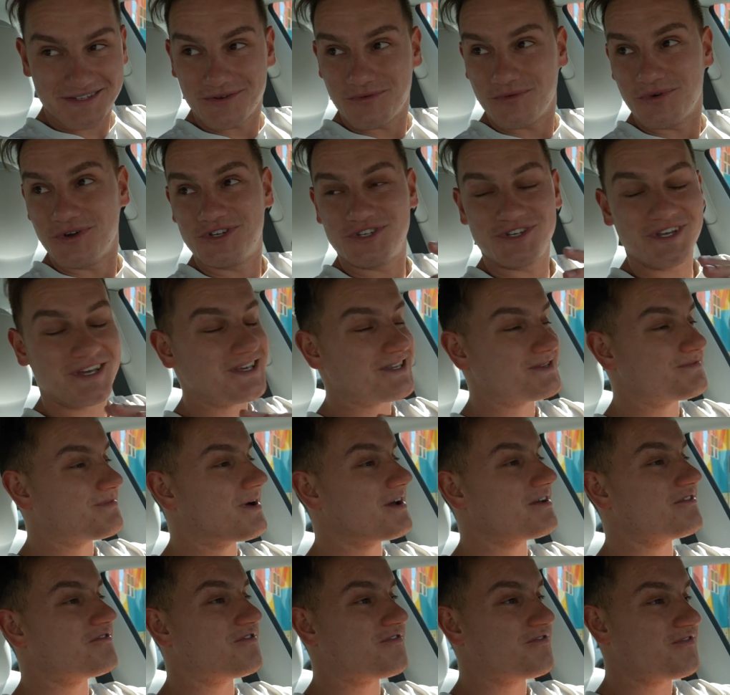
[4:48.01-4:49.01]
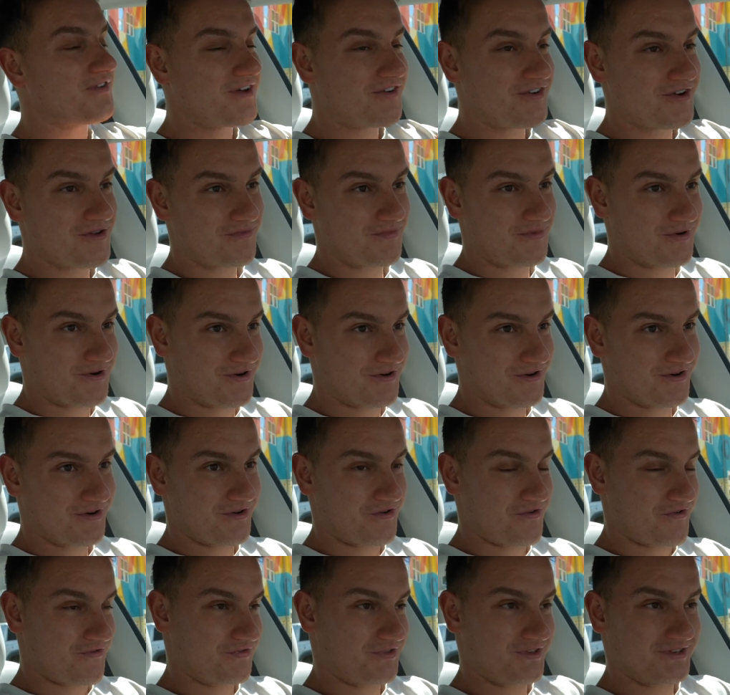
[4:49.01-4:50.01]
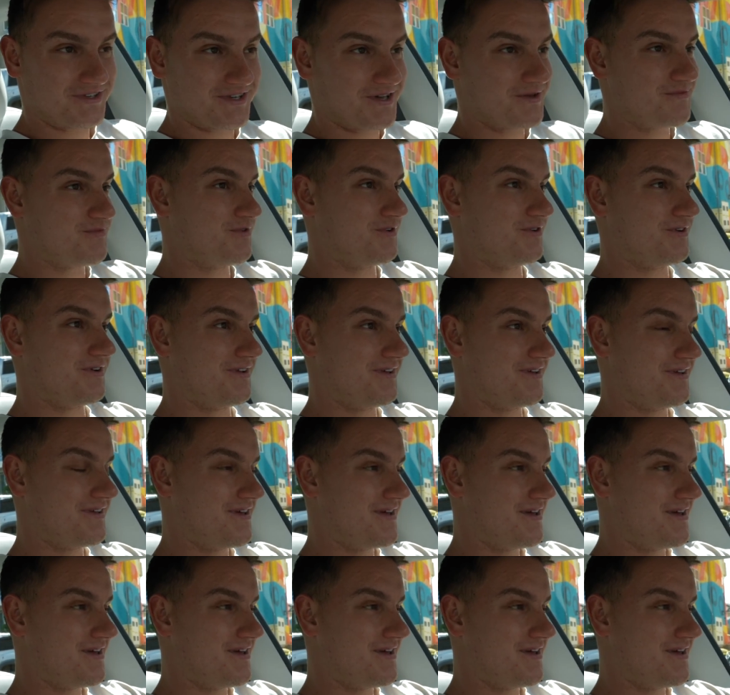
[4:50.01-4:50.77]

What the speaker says: which is my favorite part of this community.